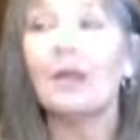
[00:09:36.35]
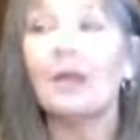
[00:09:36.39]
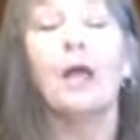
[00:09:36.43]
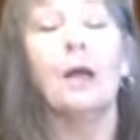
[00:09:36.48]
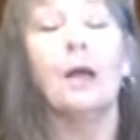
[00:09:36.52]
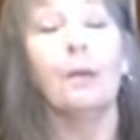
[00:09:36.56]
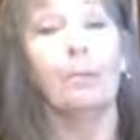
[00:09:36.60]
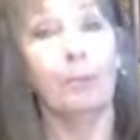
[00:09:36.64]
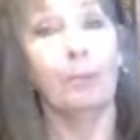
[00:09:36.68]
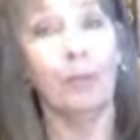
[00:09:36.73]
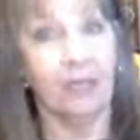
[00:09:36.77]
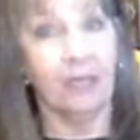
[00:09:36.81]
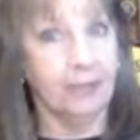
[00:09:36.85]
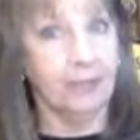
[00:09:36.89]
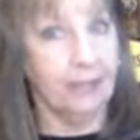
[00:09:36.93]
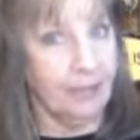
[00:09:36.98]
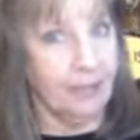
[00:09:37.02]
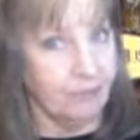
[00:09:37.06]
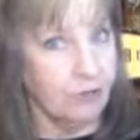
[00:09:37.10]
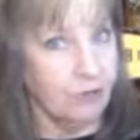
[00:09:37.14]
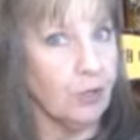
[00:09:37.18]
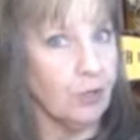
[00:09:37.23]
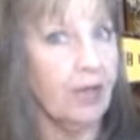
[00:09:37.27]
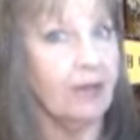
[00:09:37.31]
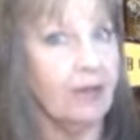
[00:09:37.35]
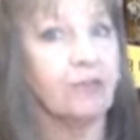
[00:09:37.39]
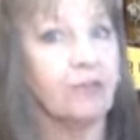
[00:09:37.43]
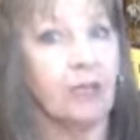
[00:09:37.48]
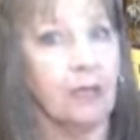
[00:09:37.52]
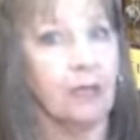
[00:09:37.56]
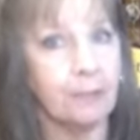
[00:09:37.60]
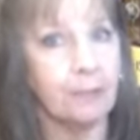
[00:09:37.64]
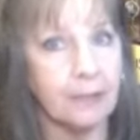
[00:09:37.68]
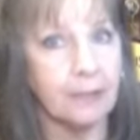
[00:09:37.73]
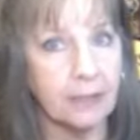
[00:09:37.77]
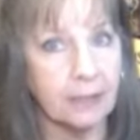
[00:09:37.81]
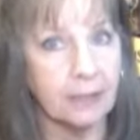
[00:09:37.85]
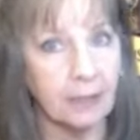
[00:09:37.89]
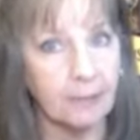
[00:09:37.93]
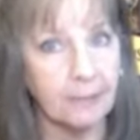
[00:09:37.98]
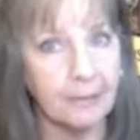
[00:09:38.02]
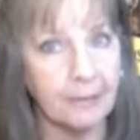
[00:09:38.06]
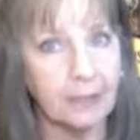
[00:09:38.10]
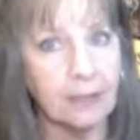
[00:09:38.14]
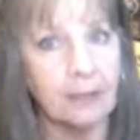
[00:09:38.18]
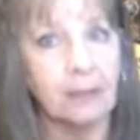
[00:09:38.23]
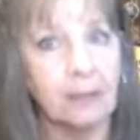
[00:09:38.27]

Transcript: but if you have company coming in,